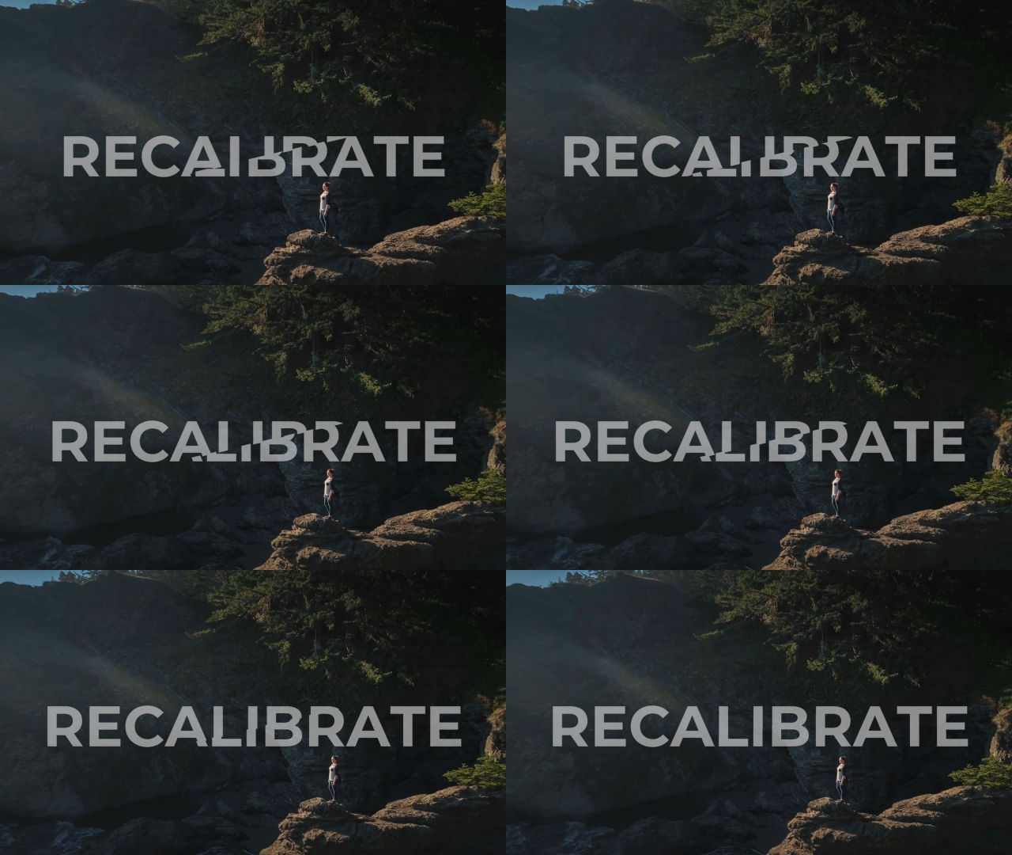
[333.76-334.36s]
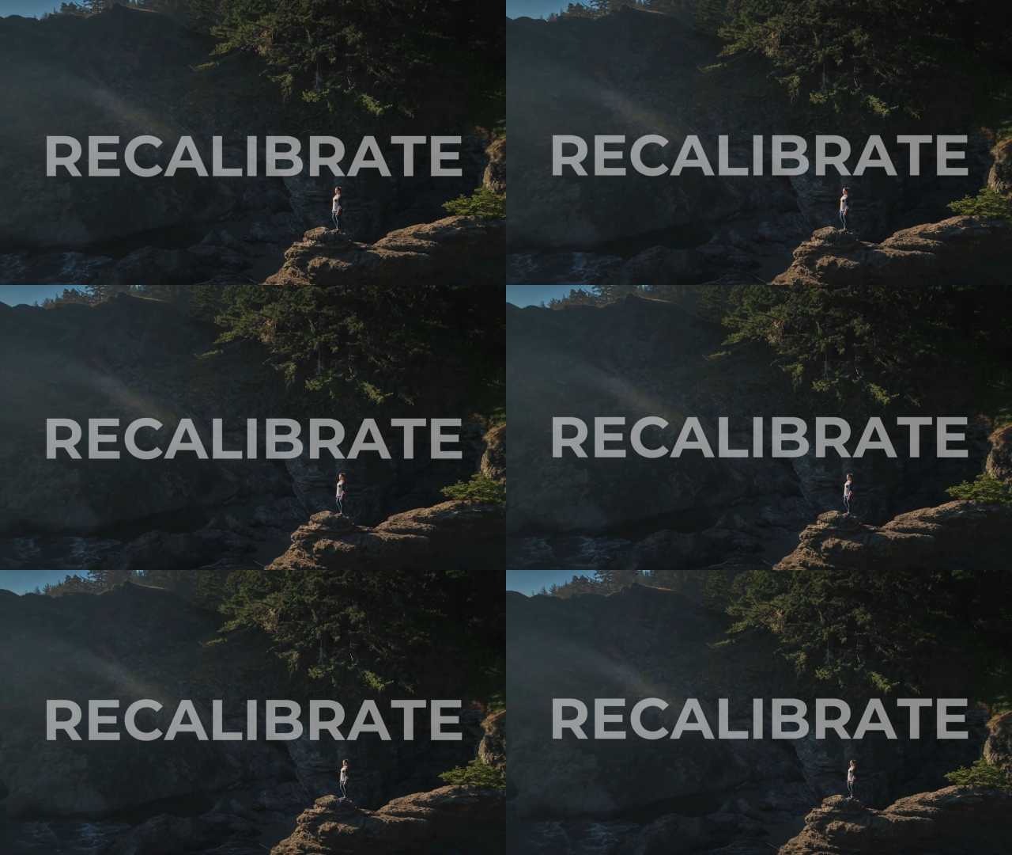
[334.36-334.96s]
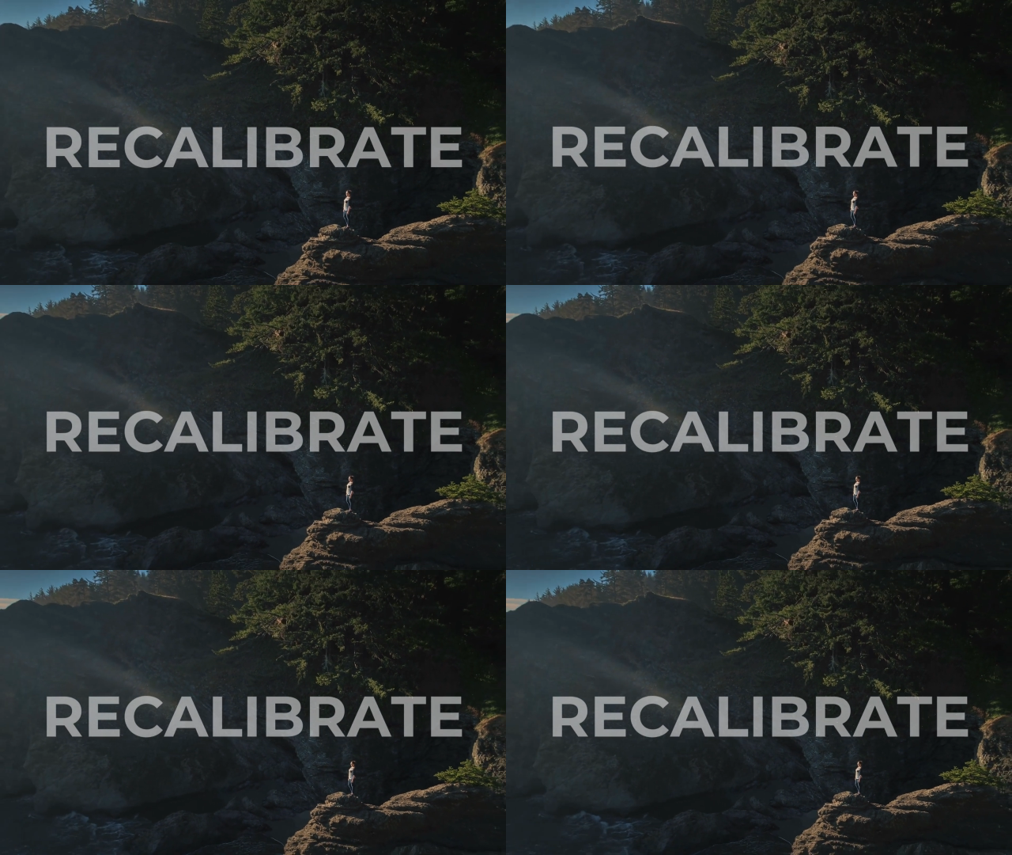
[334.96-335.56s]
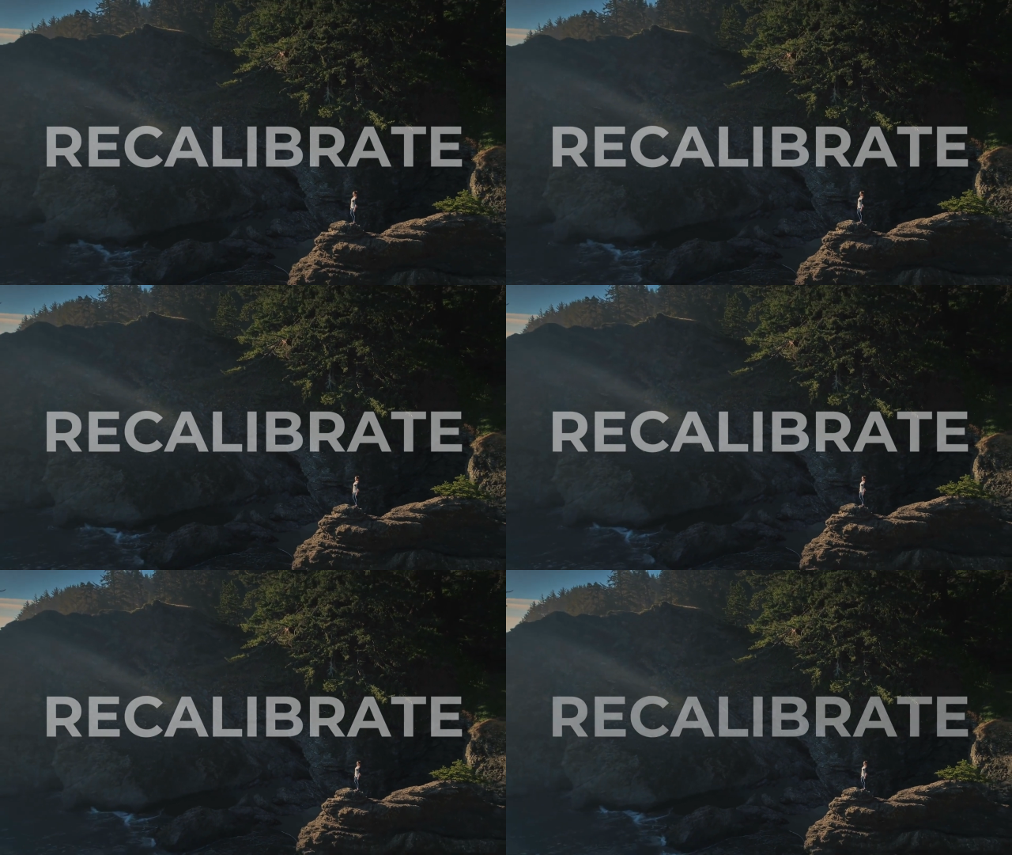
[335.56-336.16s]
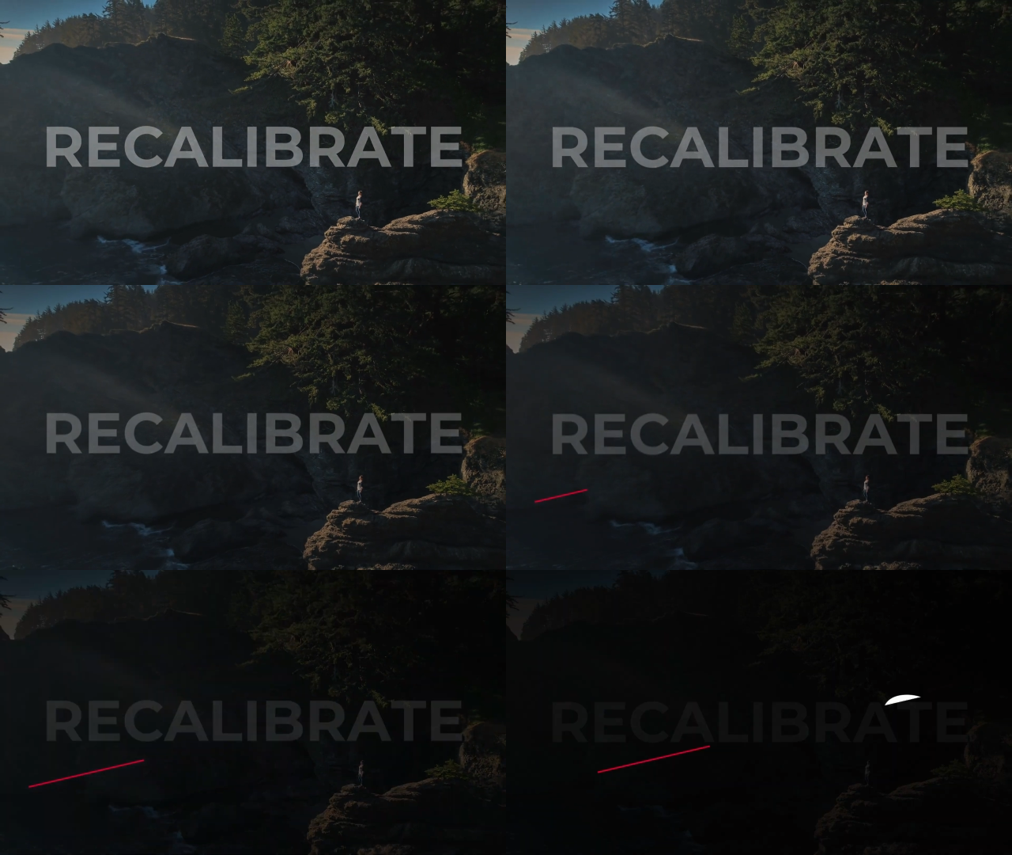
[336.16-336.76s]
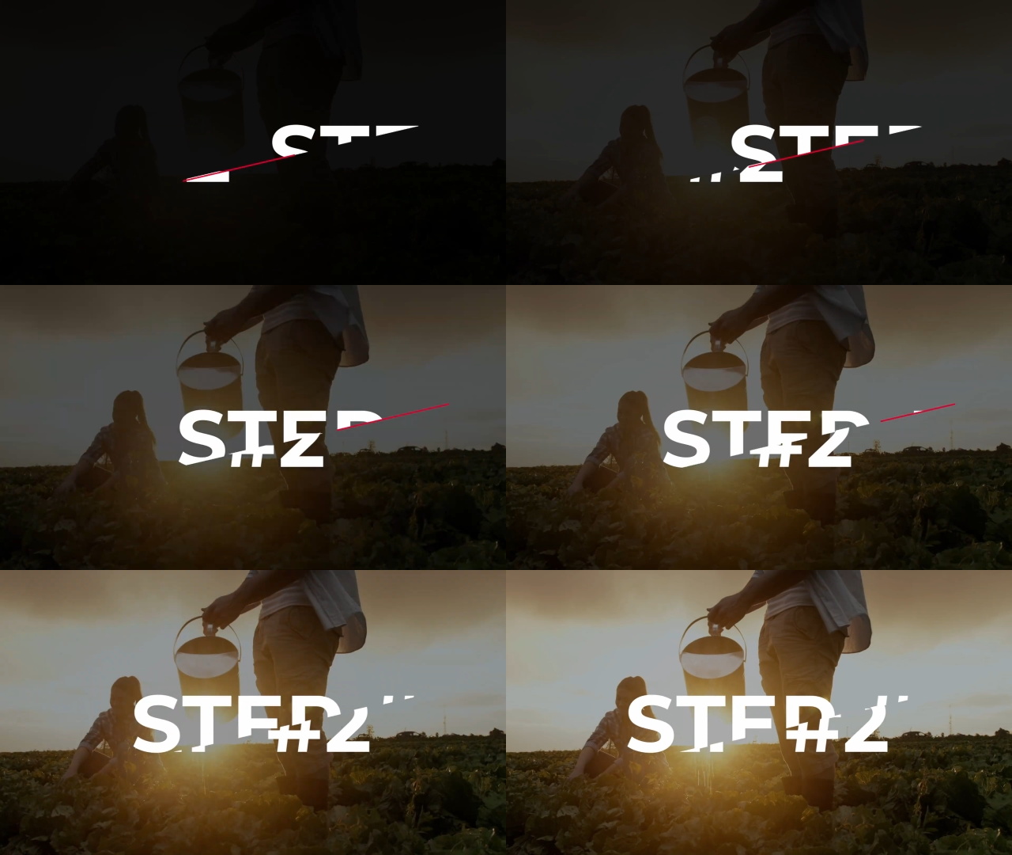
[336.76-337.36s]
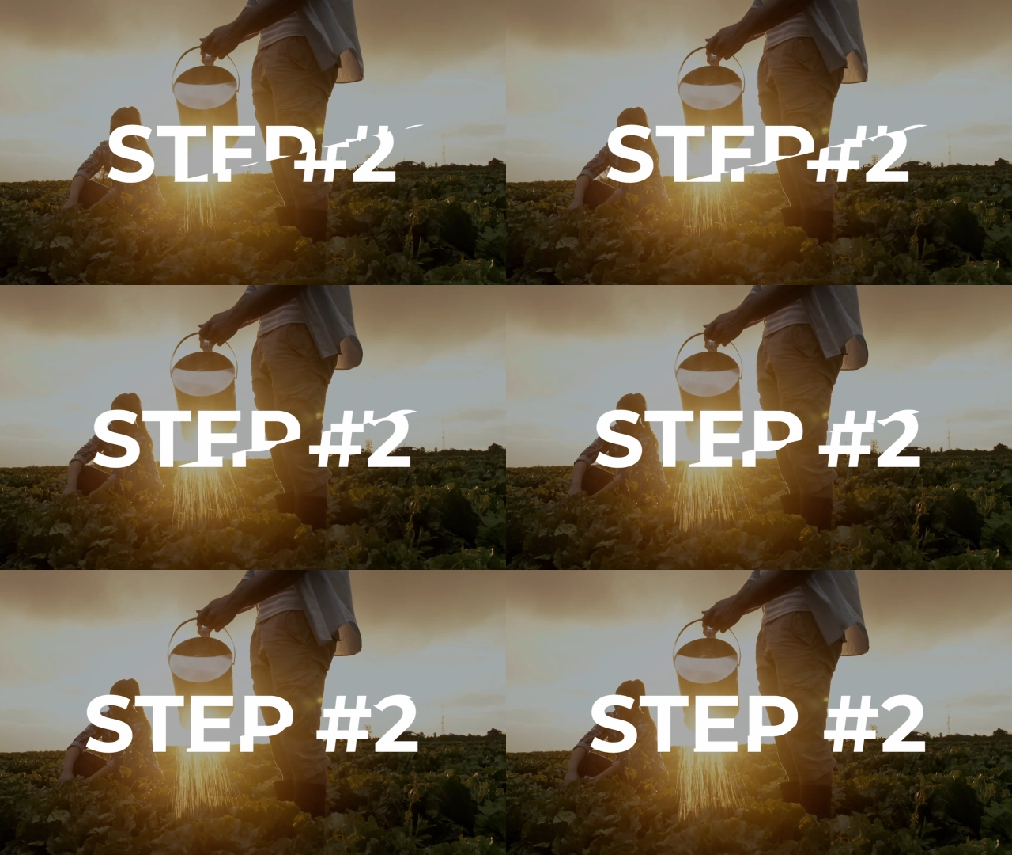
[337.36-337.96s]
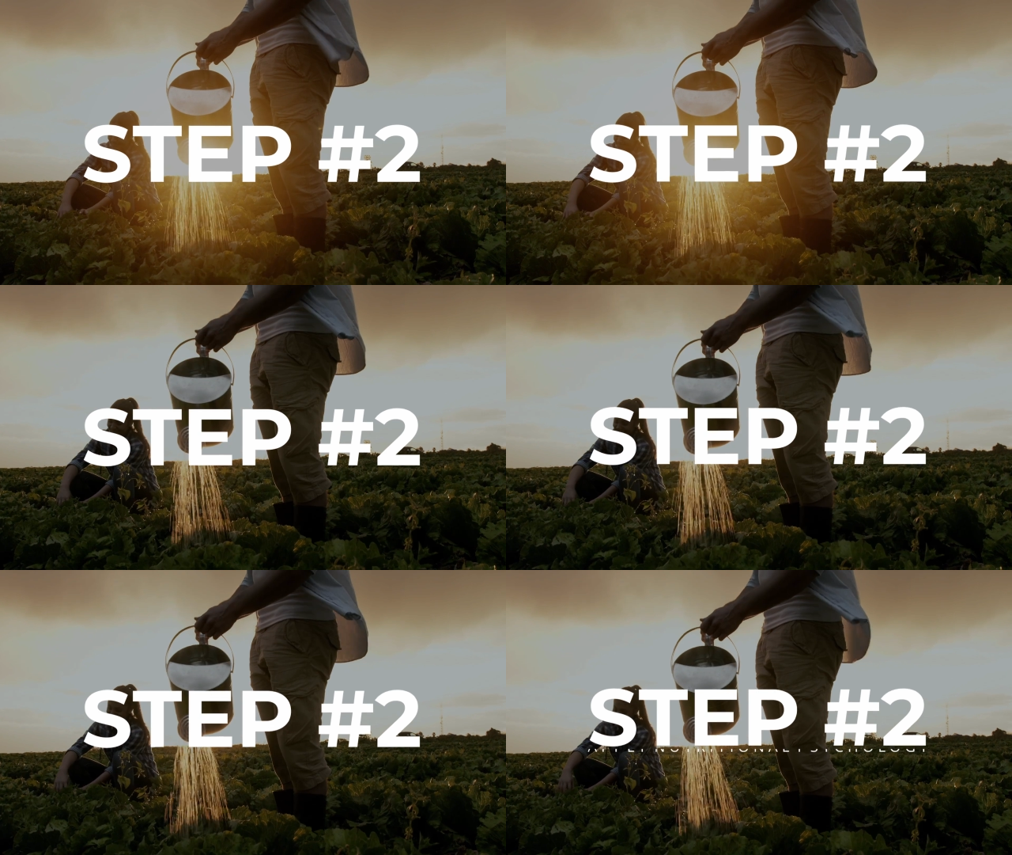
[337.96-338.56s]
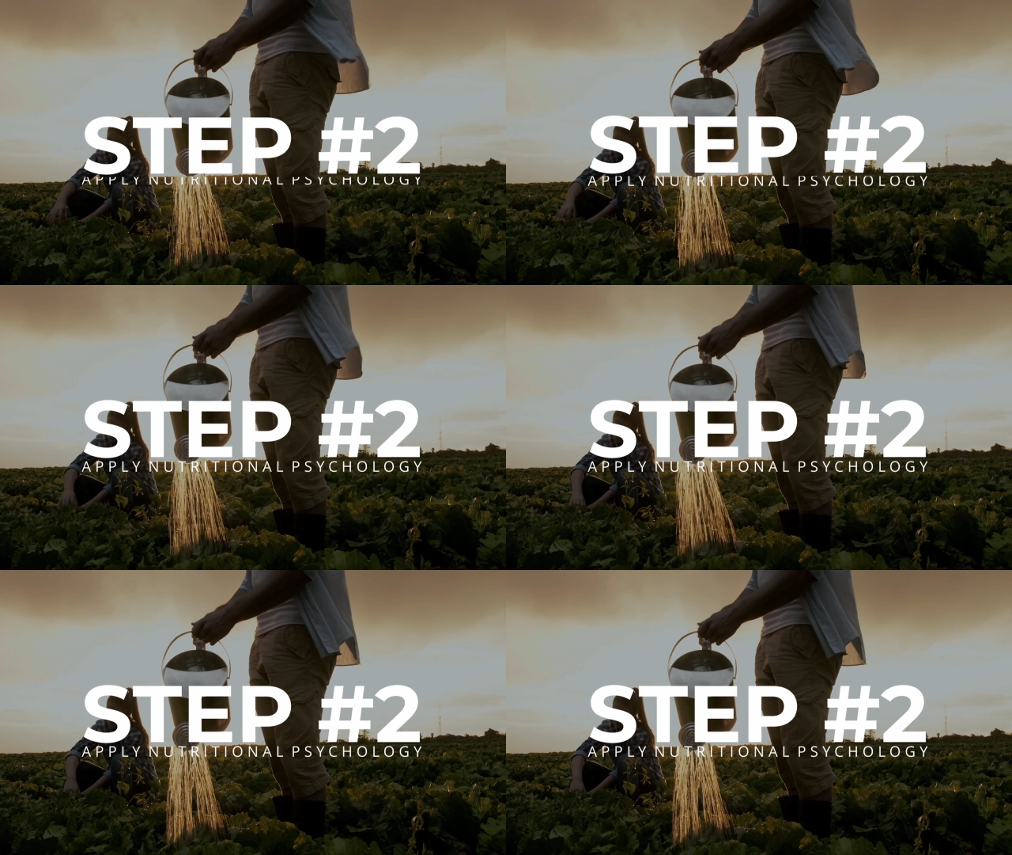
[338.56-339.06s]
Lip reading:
Nobody's mouth can be seen.